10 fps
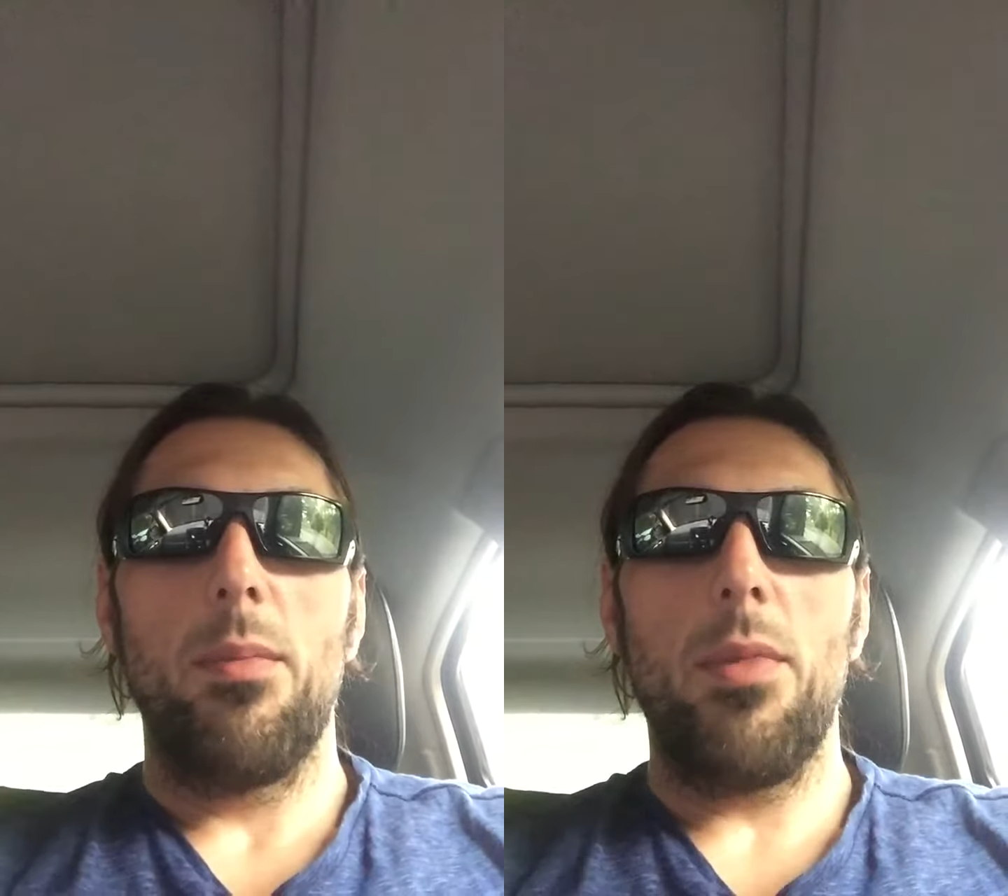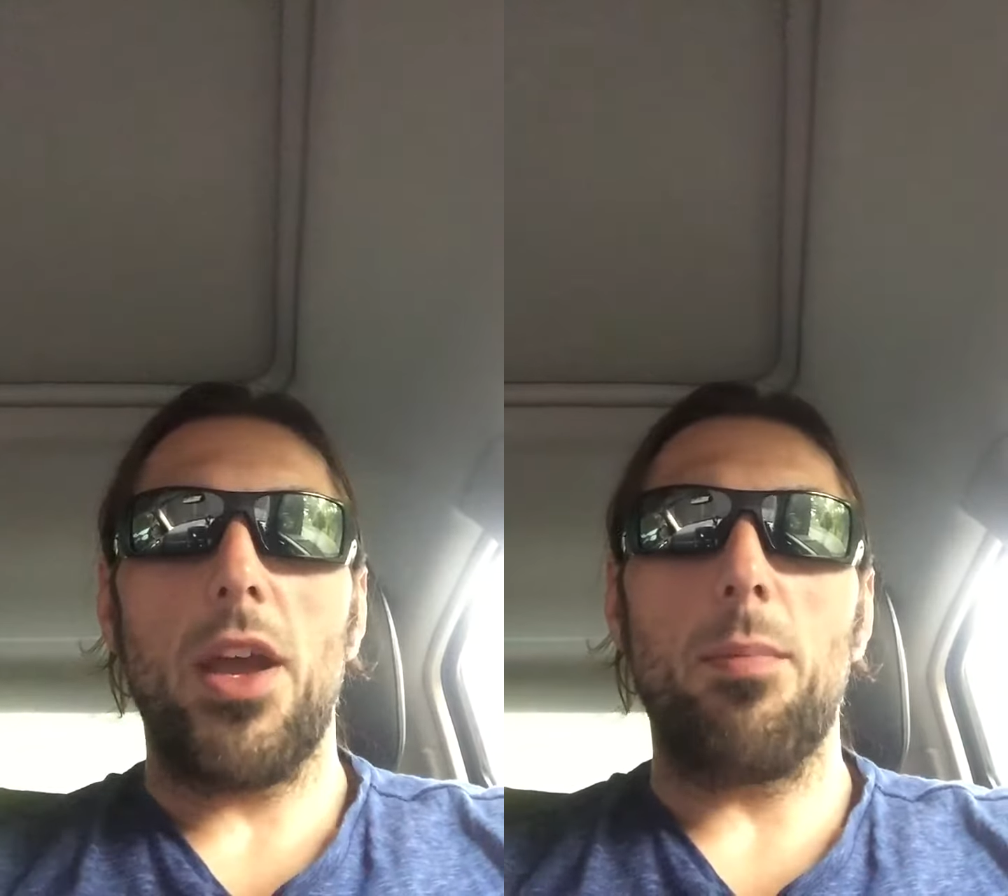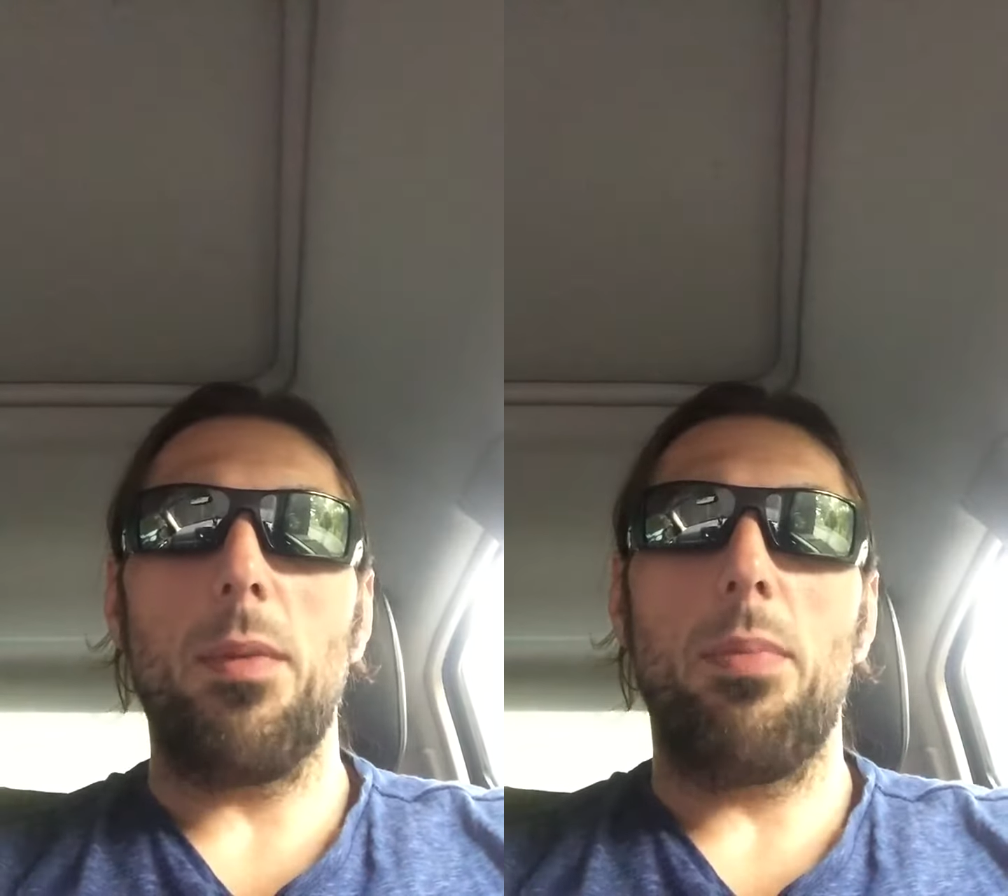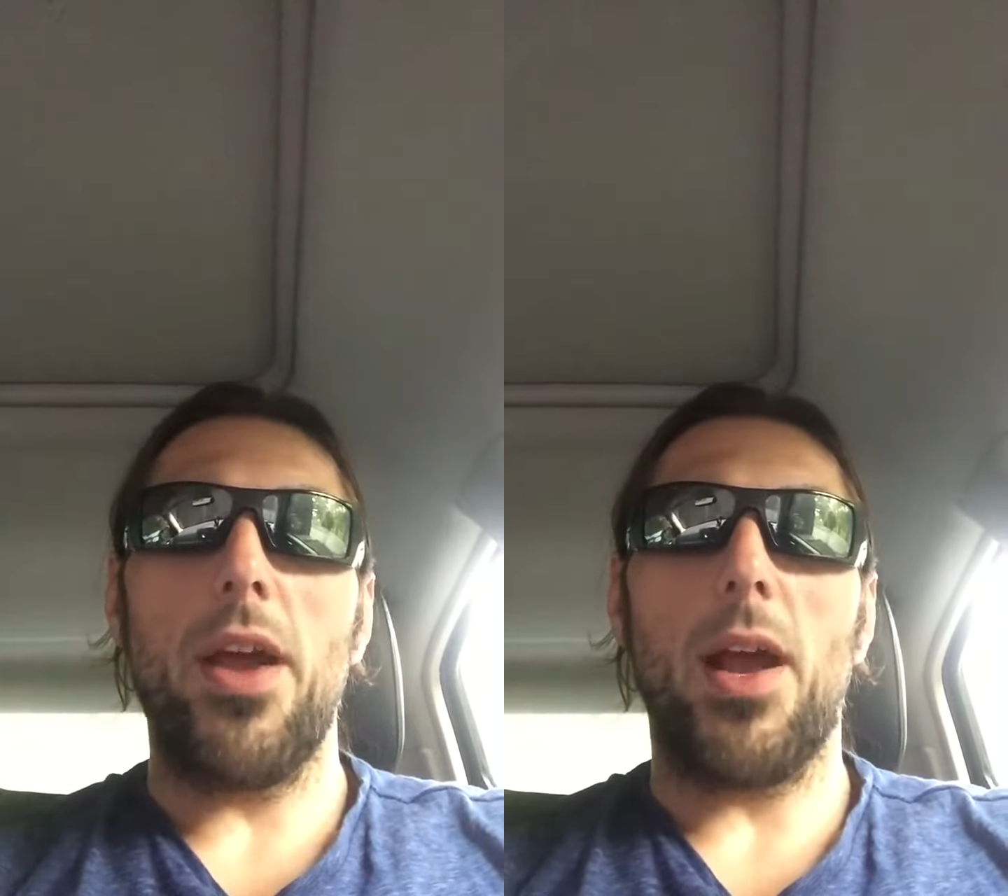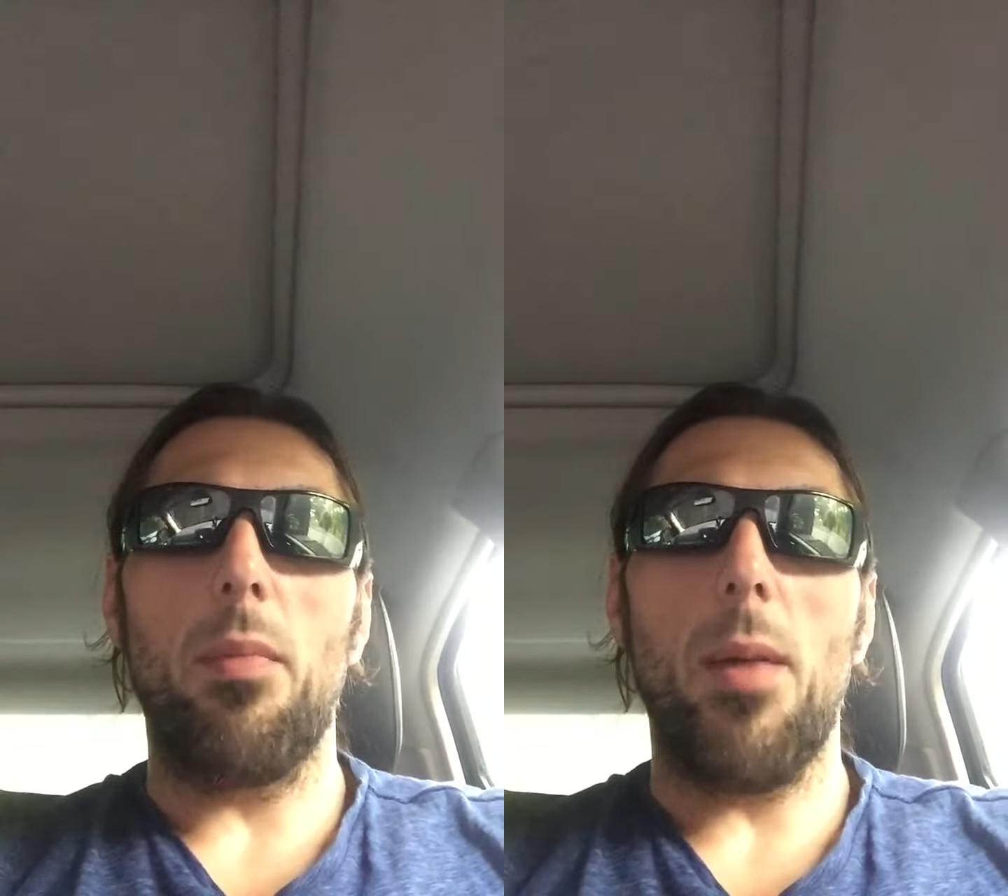make me
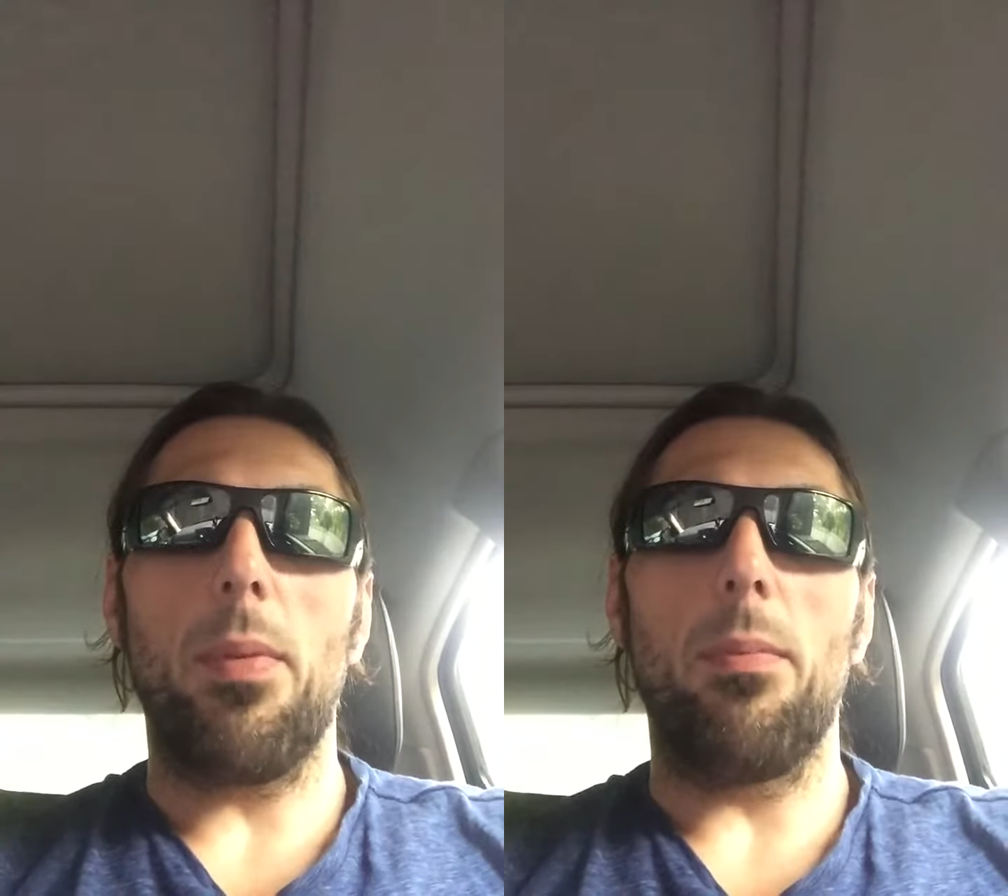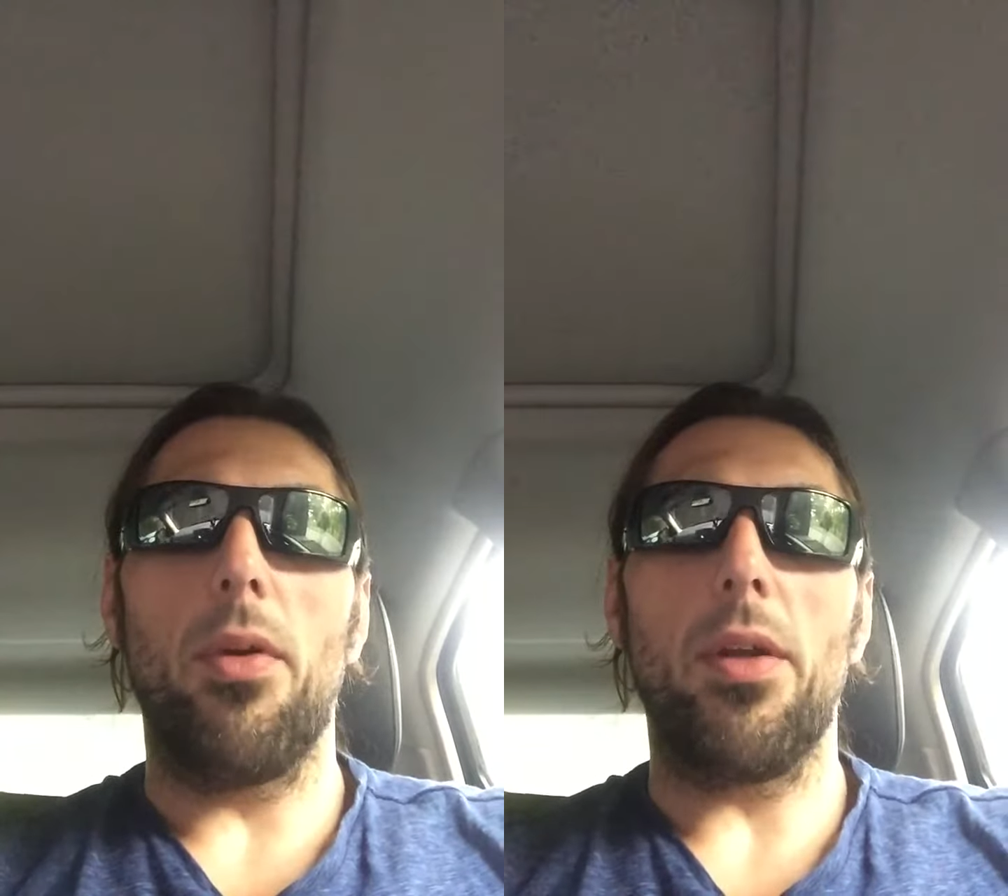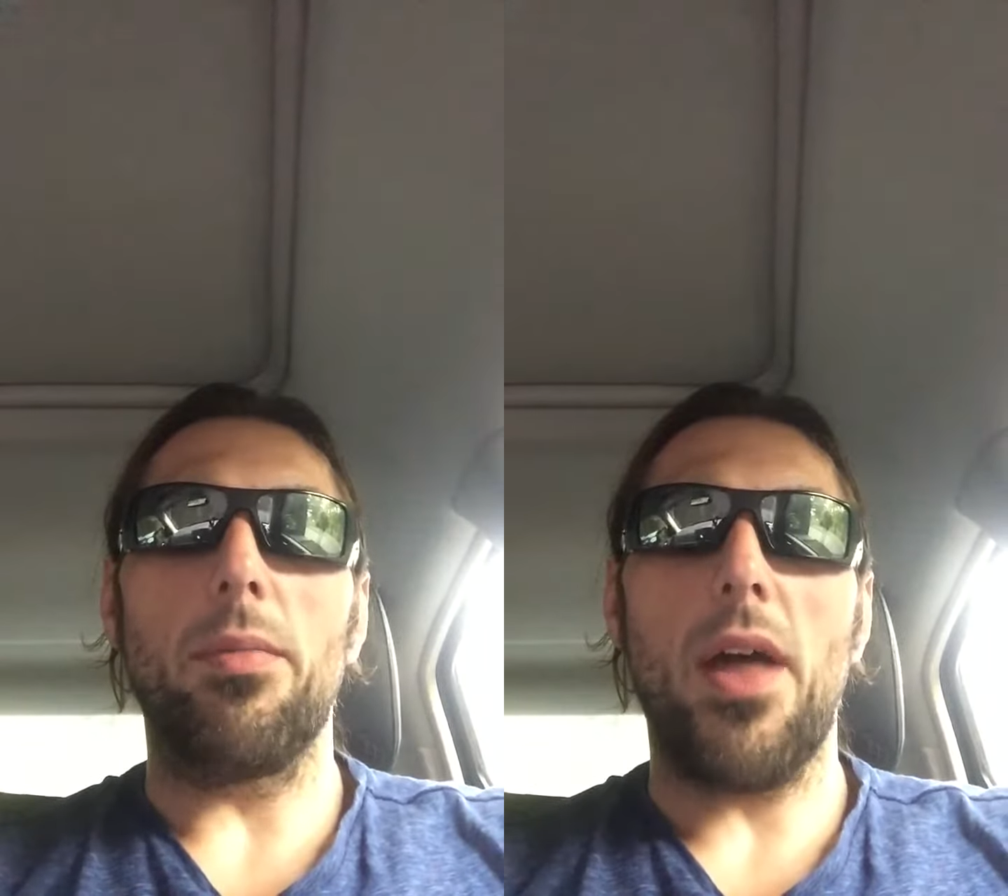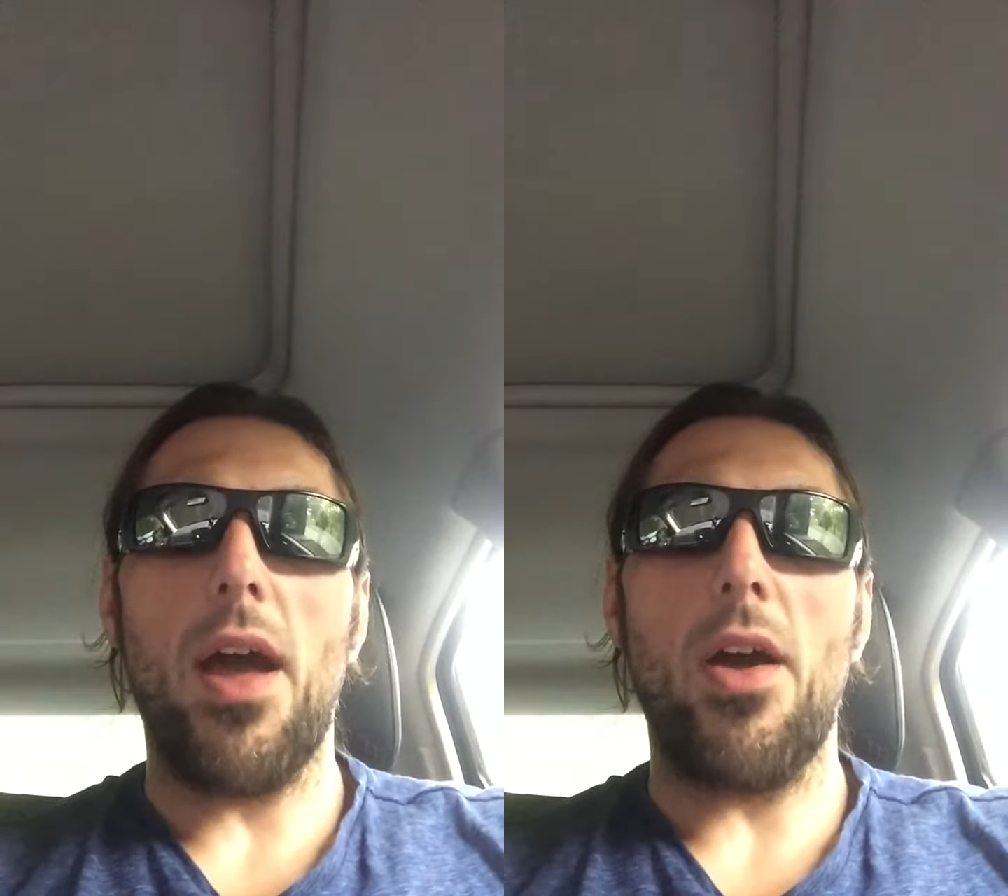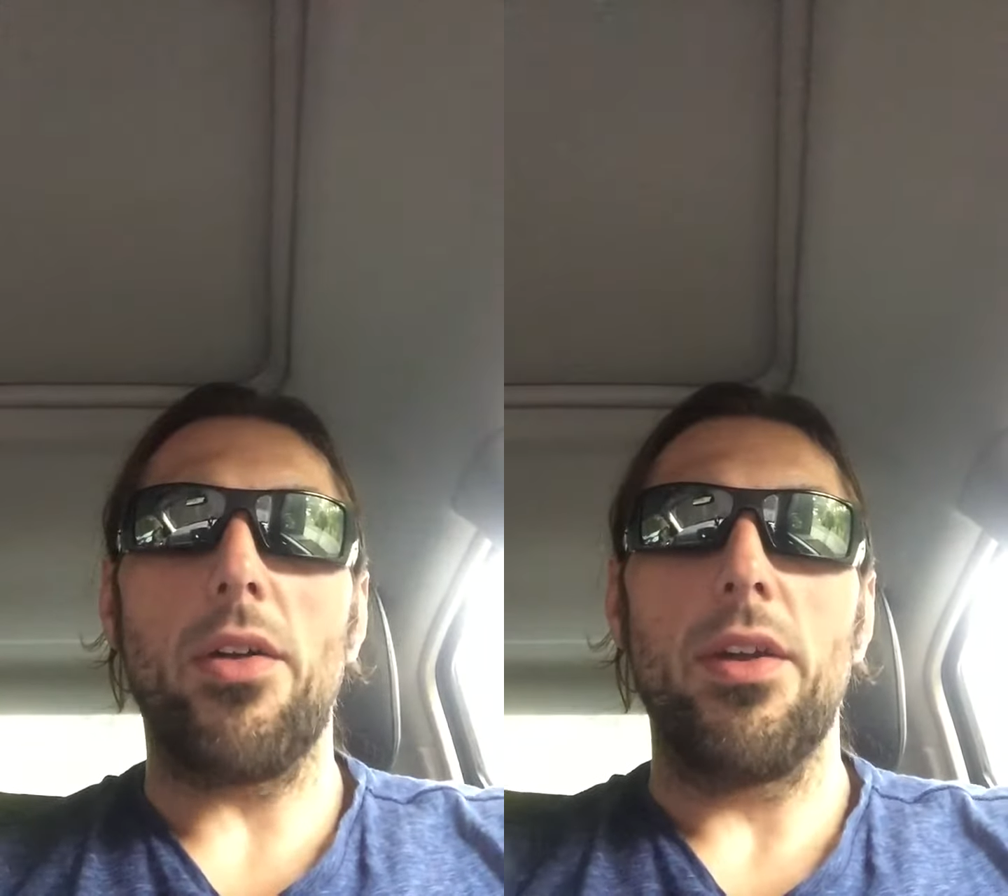pick them up and put them
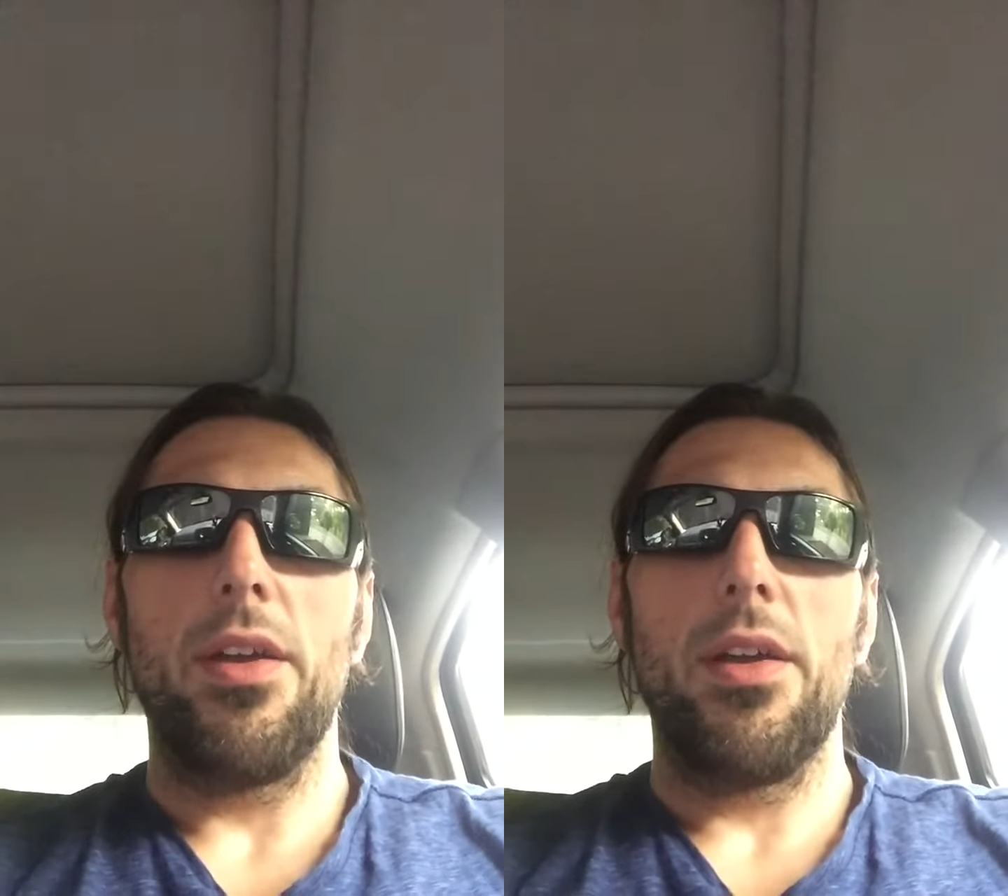down.